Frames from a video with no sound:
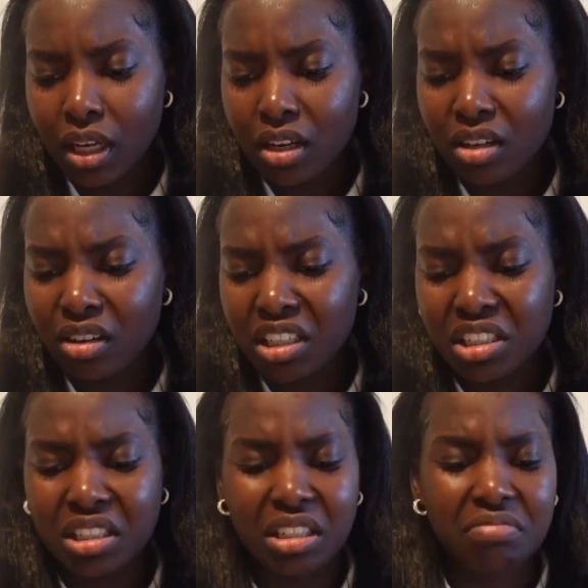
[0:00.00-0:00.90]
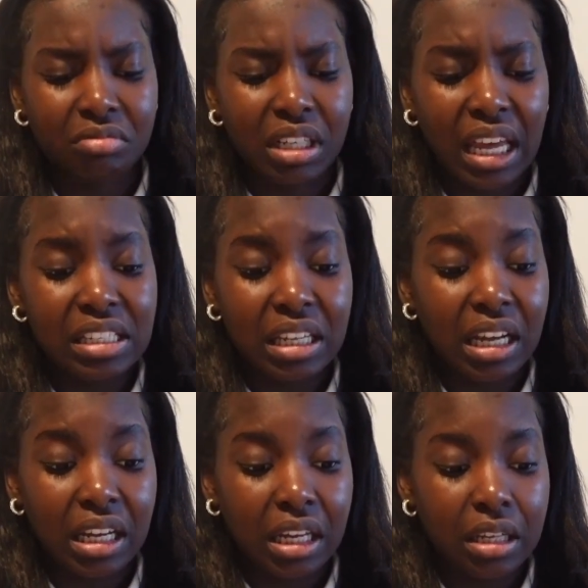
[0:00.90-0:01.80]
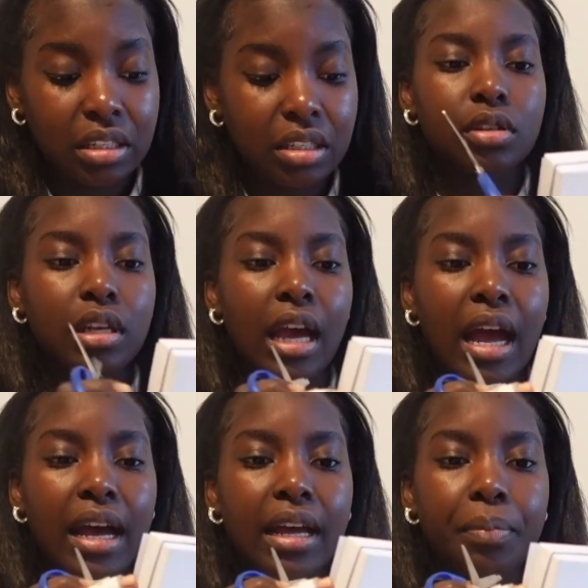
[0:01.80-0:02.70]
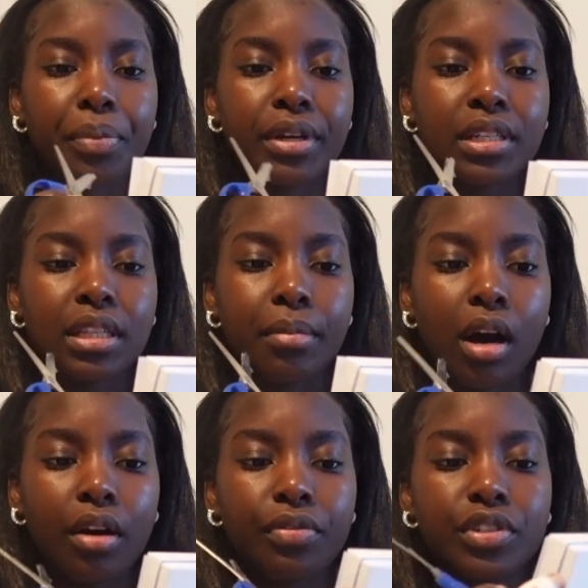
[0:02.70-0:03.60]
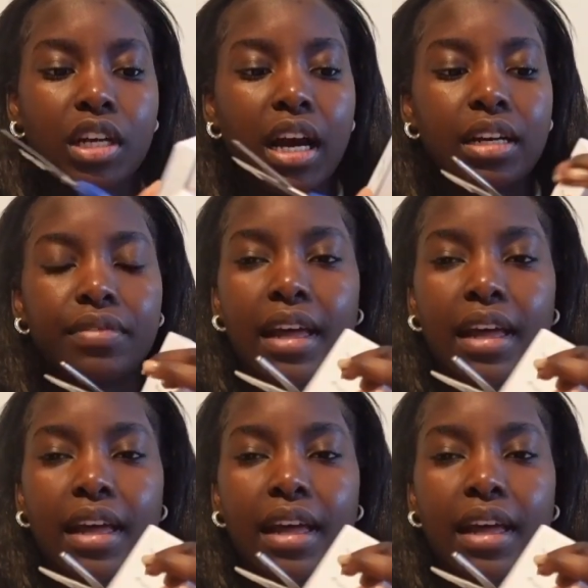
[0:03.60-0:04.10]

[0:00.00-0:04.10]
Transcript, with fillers: I don't know, I just didn't guess it, I guess. So yeah, I printed them off to kind of